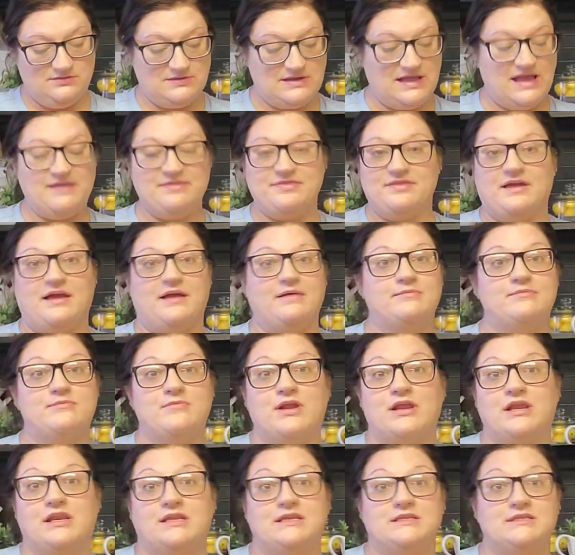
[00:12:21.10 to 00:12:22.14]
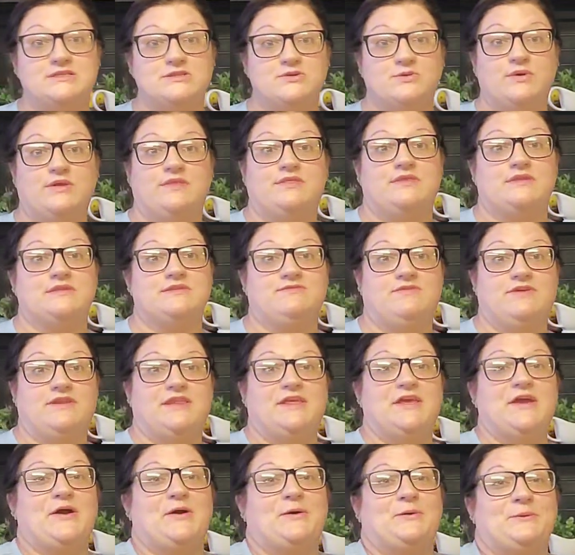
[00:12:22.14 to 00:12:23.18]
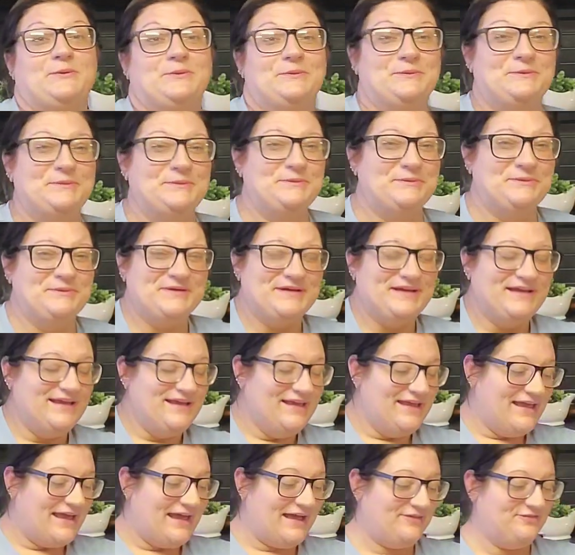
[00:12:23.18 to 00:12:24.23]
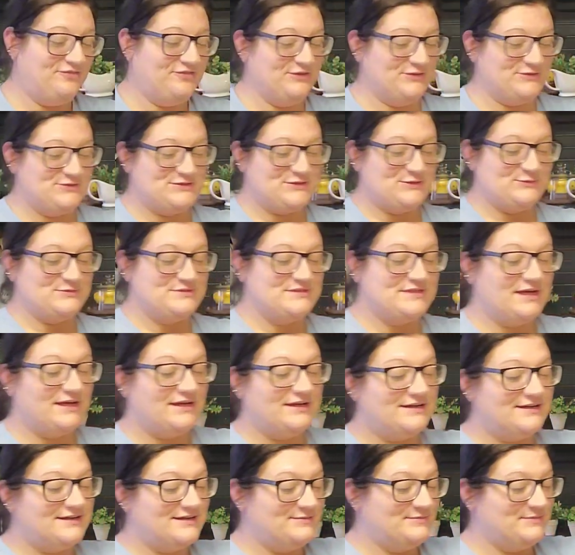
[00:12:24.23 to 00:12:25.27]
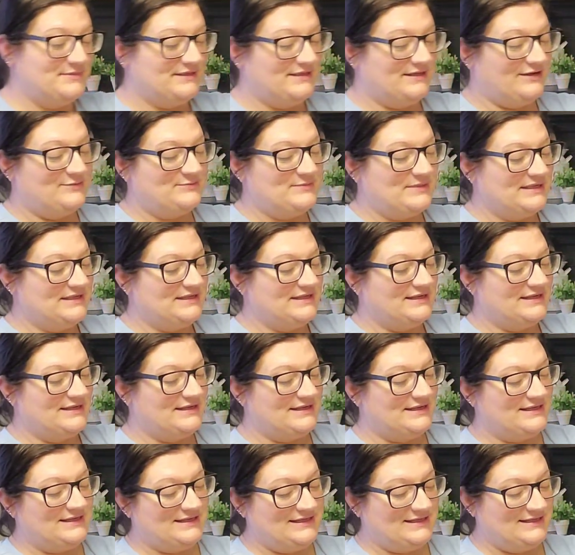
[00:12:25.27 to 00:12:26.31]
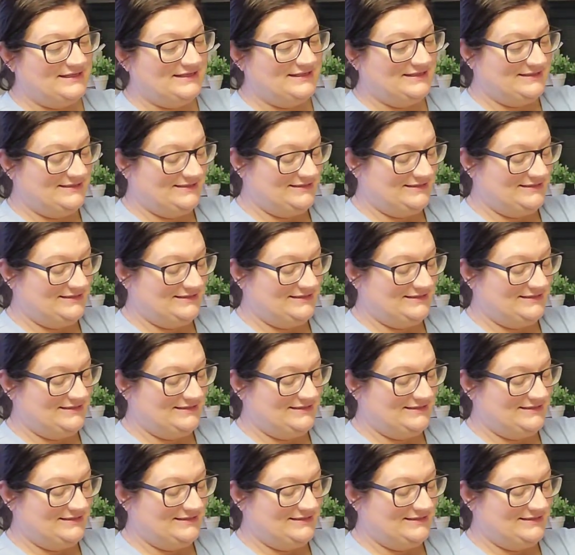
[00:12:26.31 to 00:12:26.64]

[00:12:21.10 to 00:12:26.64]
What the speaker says: I'm ready to just quit this video. I feel so dumb. Oh my god.